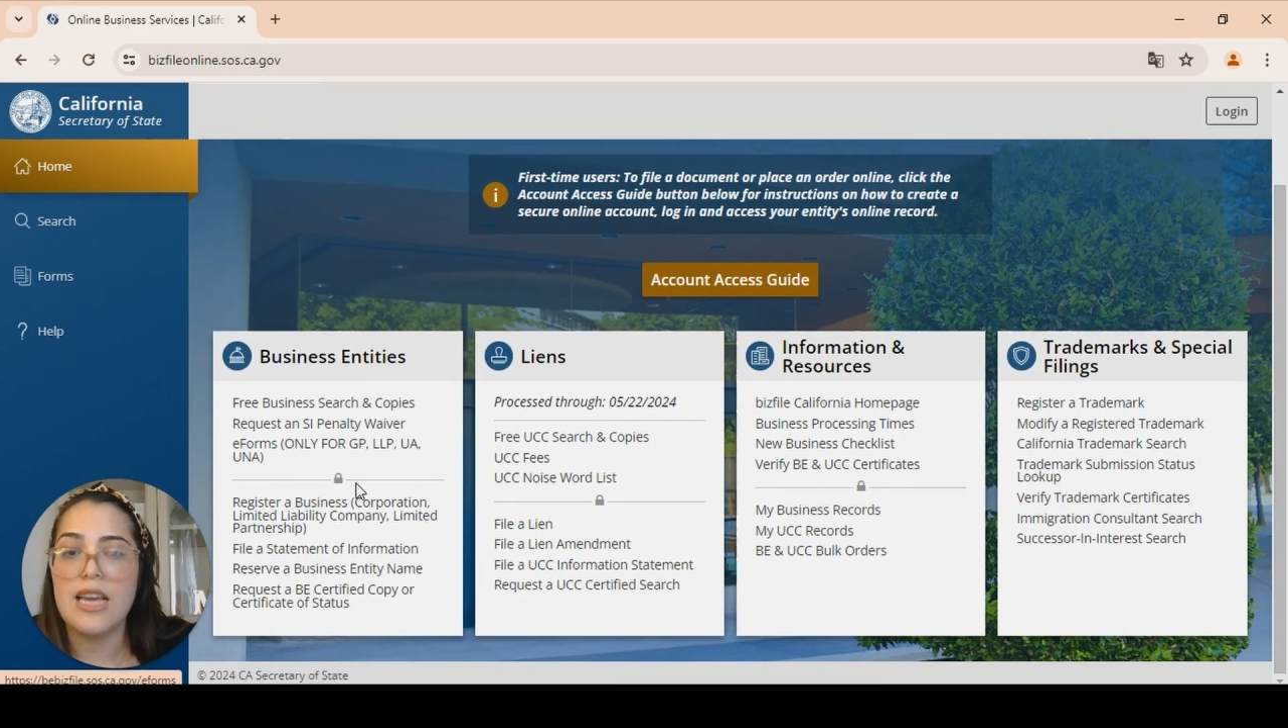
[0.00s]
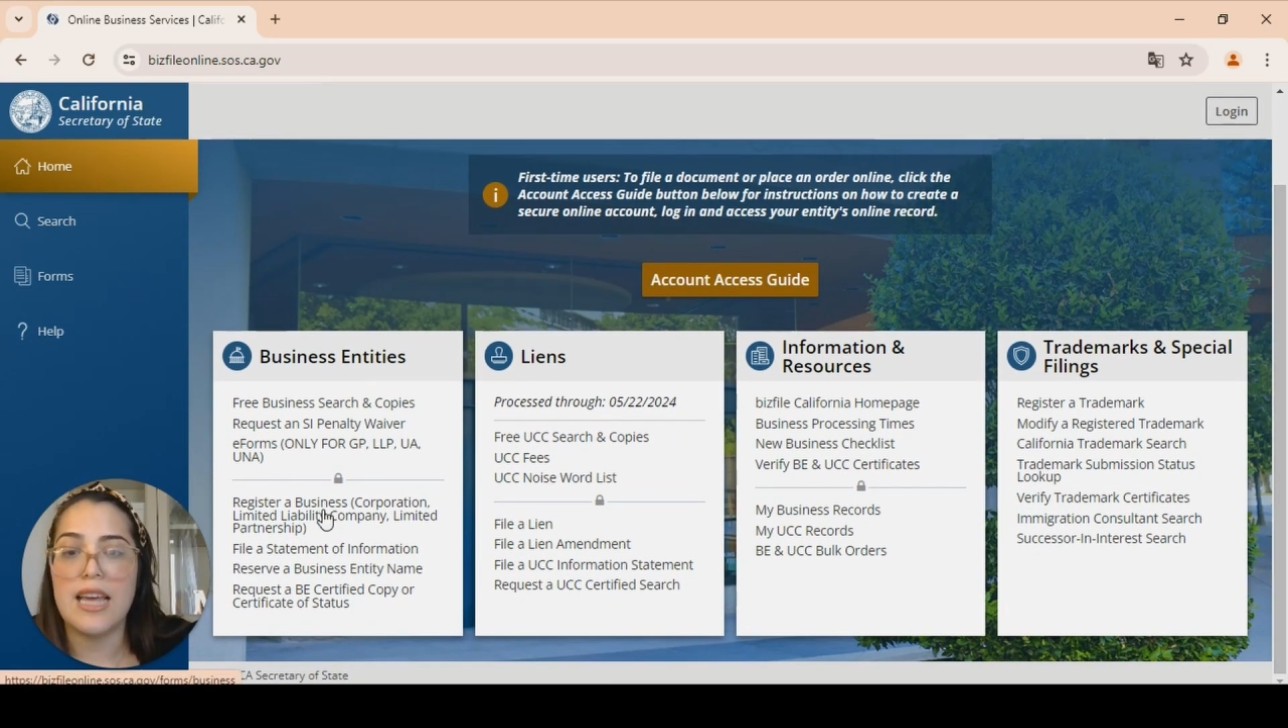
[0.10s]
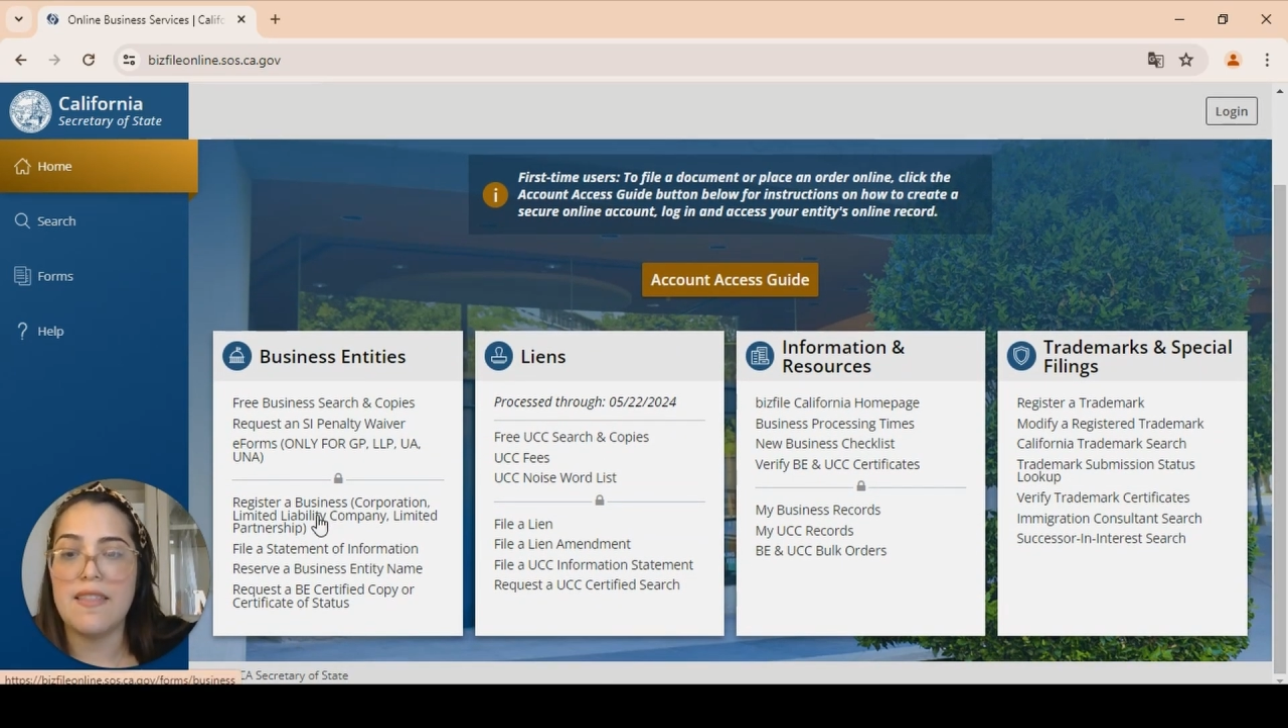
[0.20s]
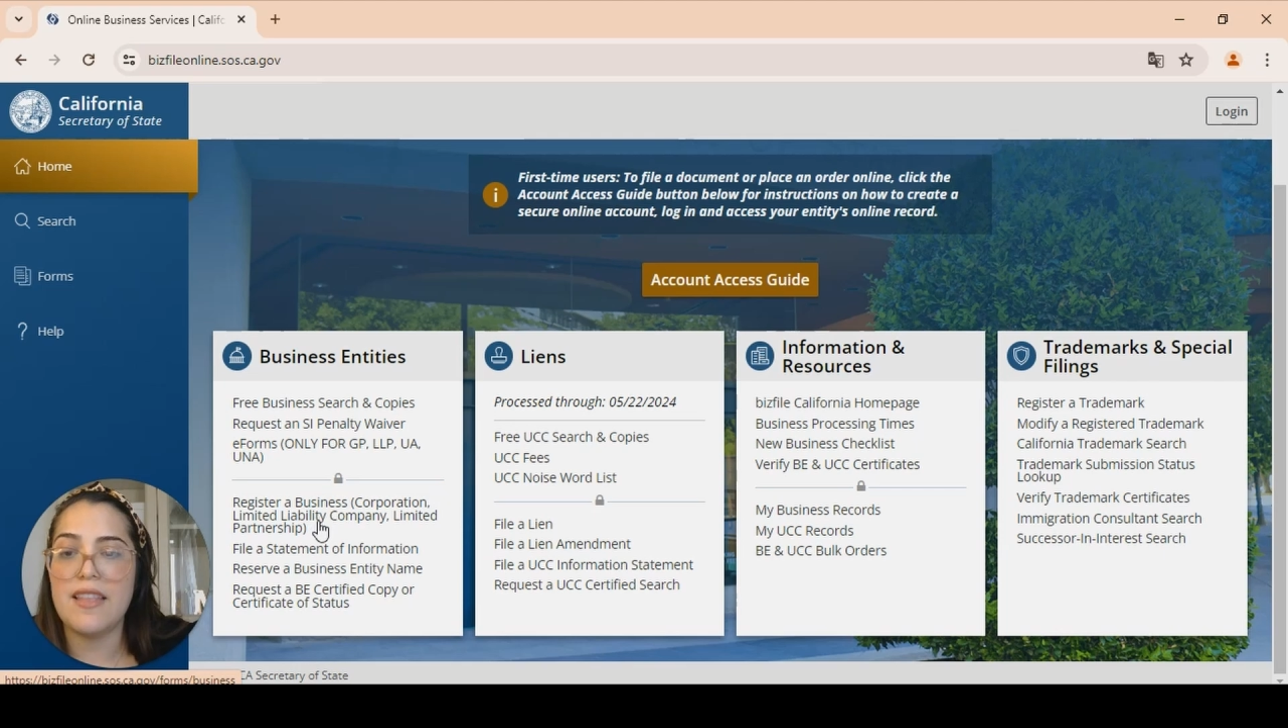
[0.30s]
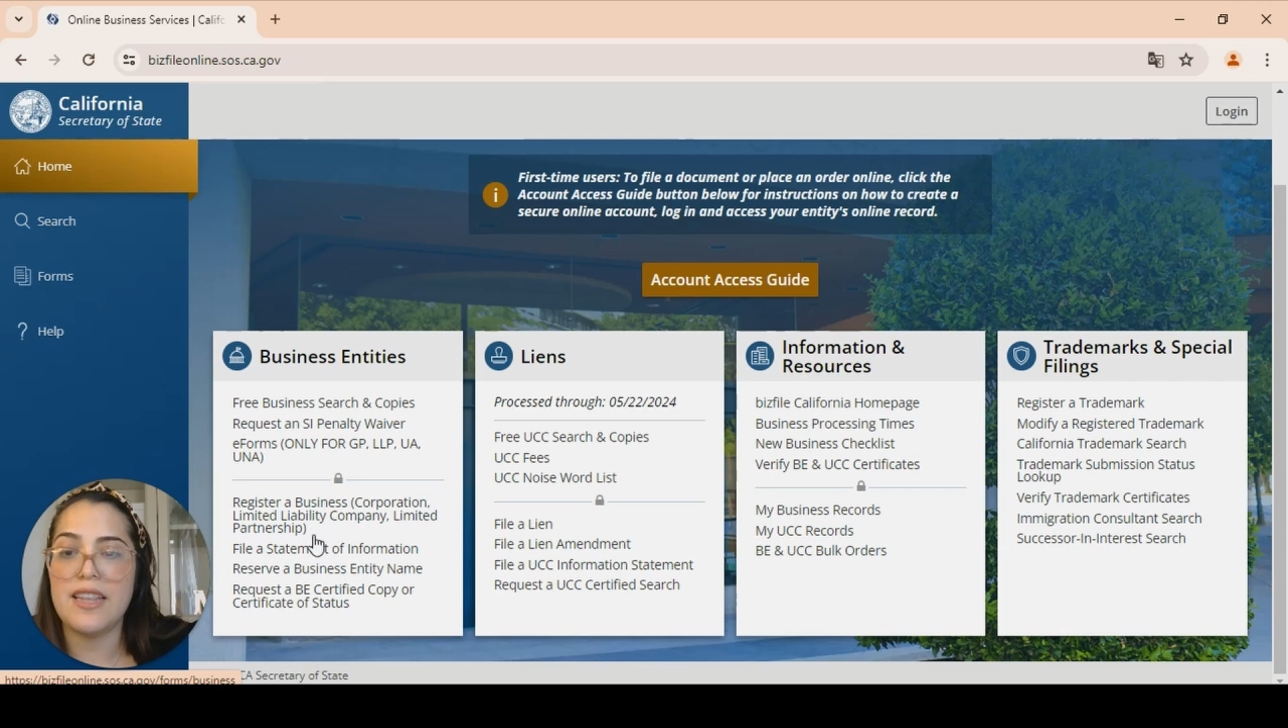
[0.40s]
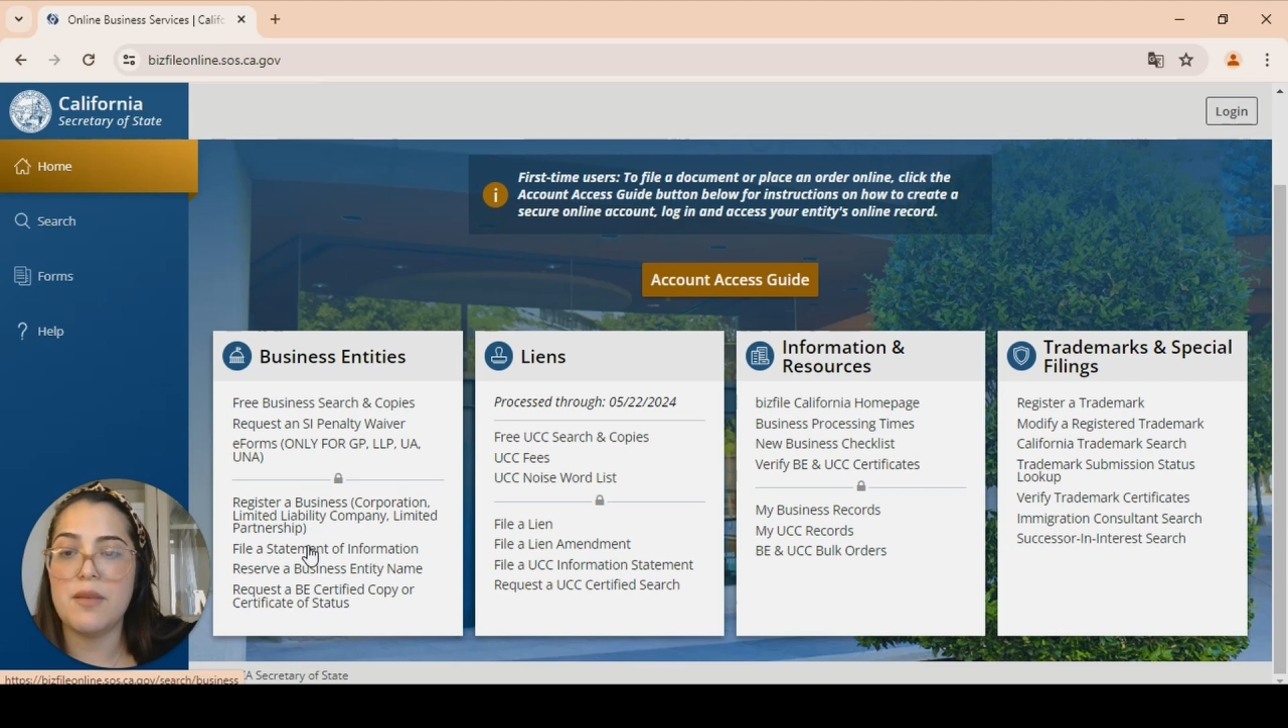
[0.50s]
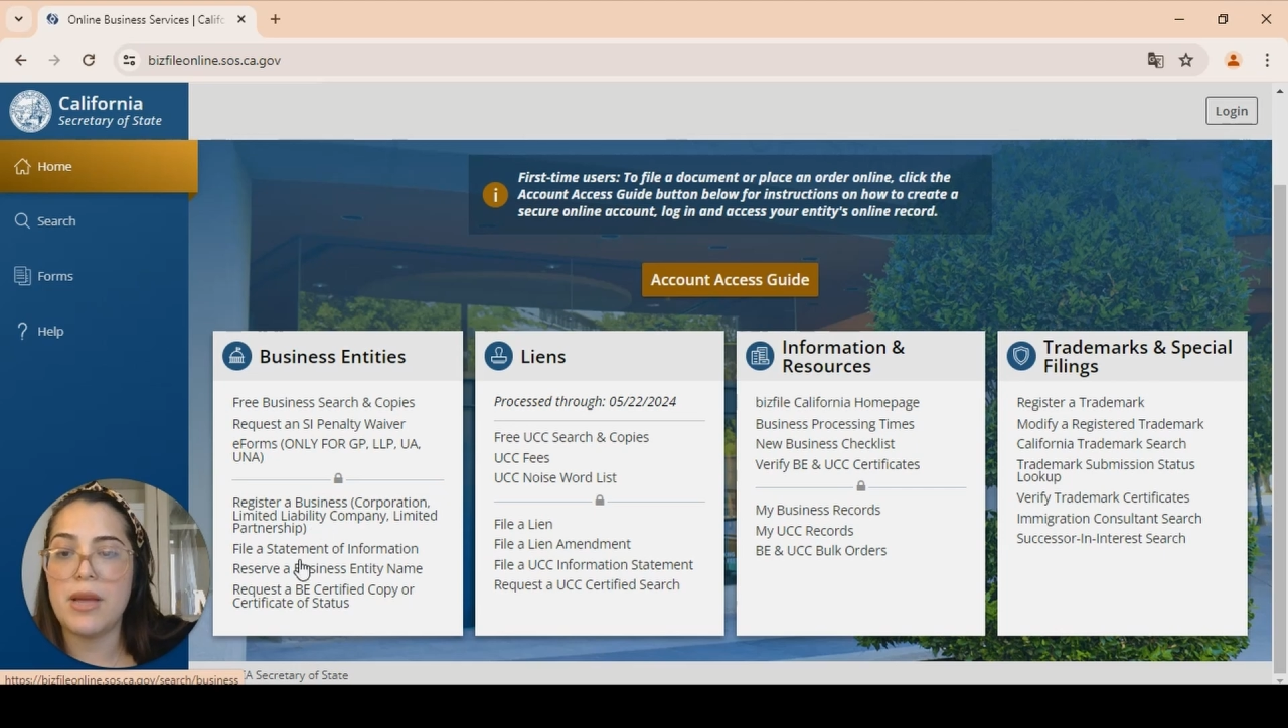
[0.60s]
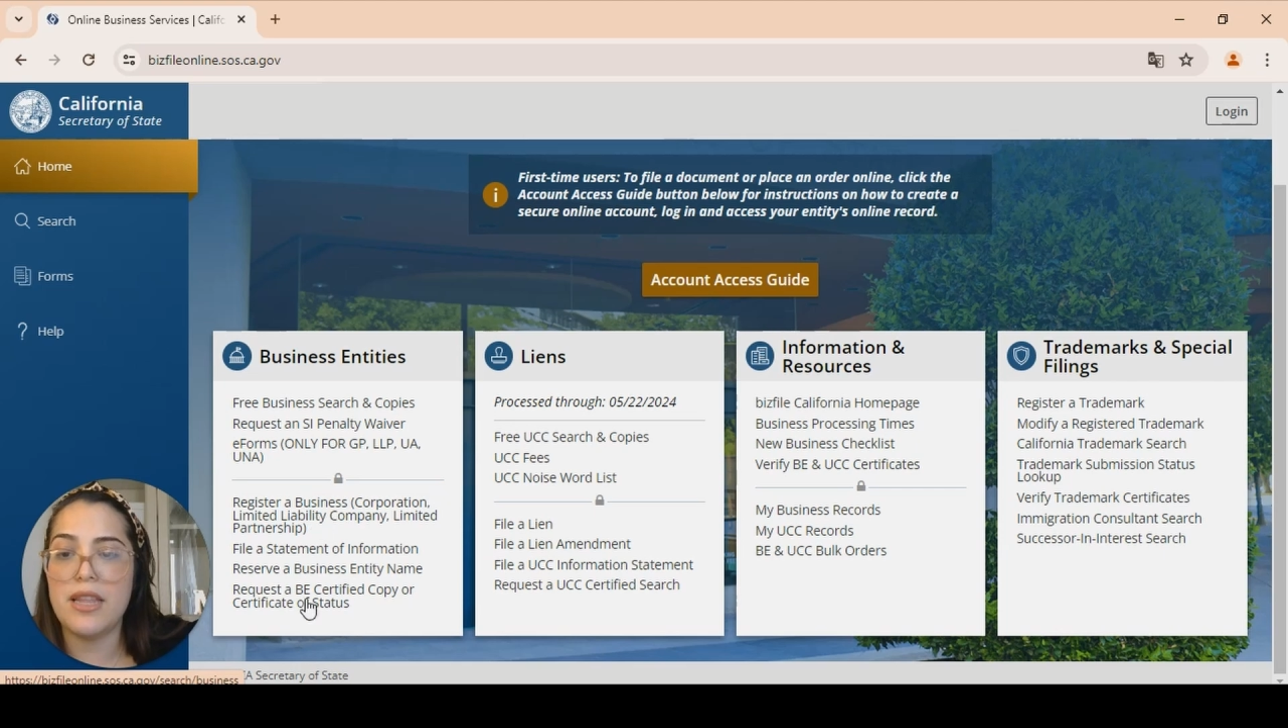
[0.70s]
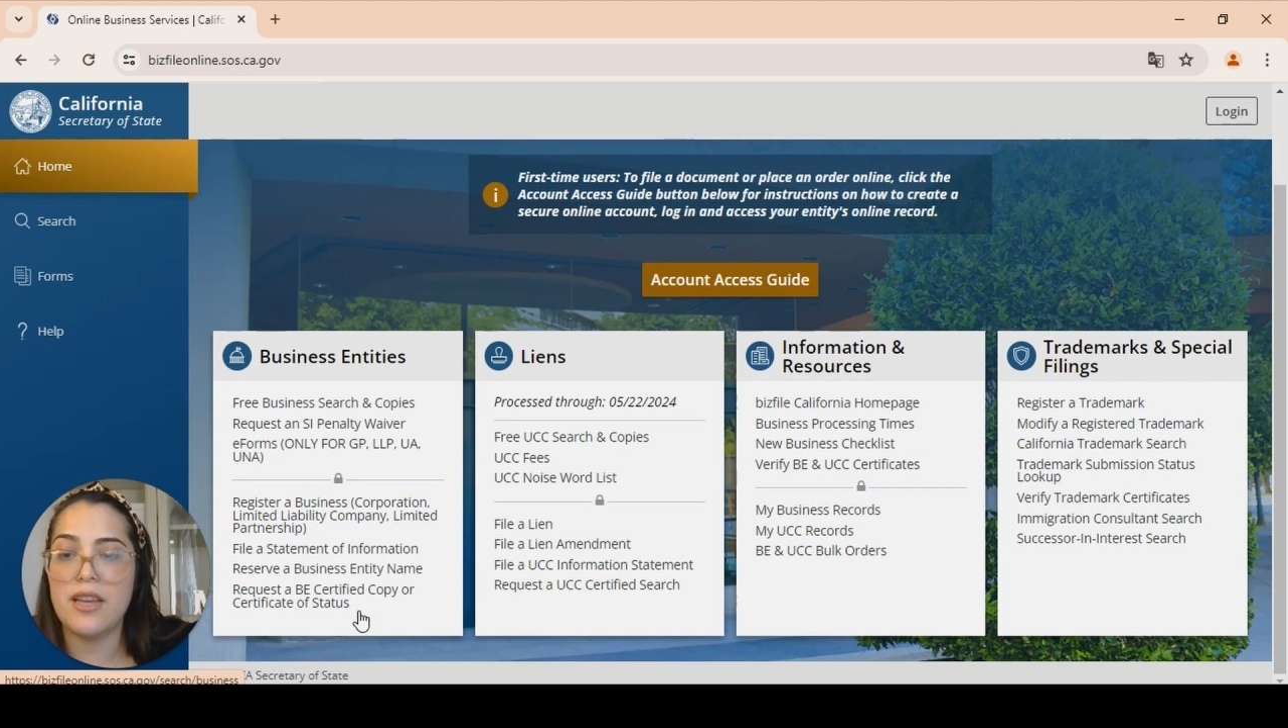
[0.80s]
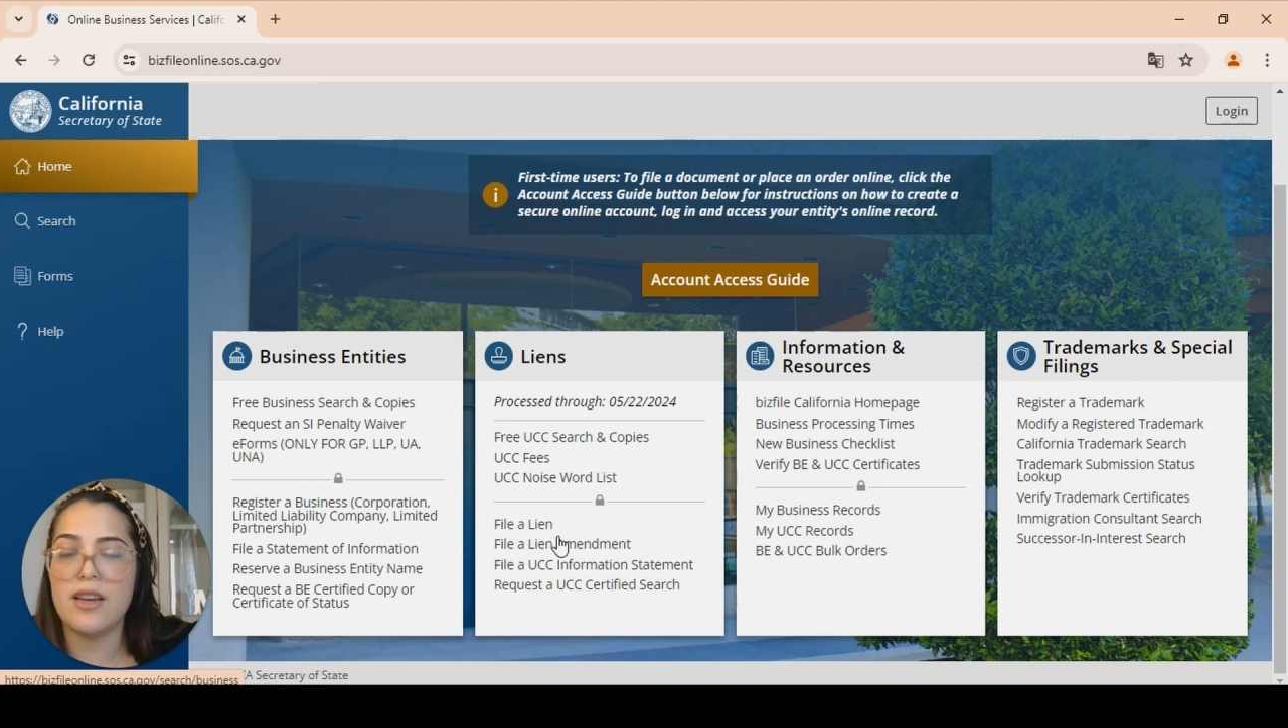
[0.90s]
And then
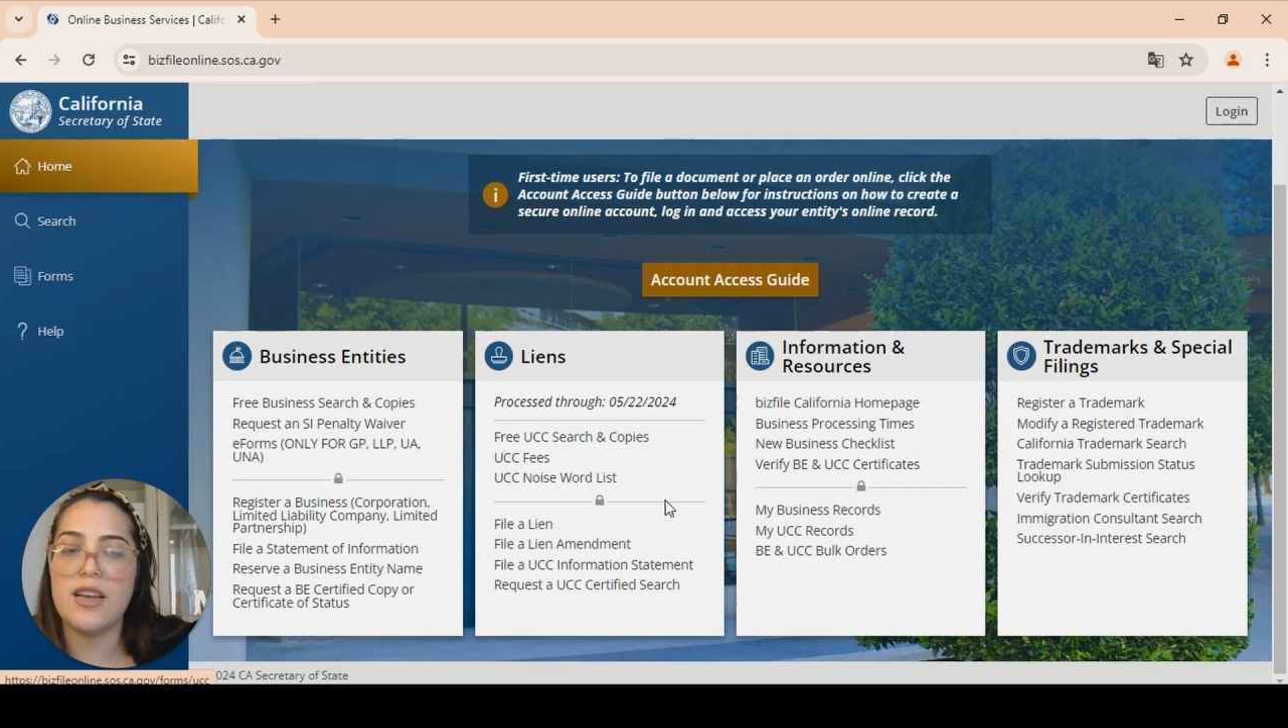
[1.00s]
depending,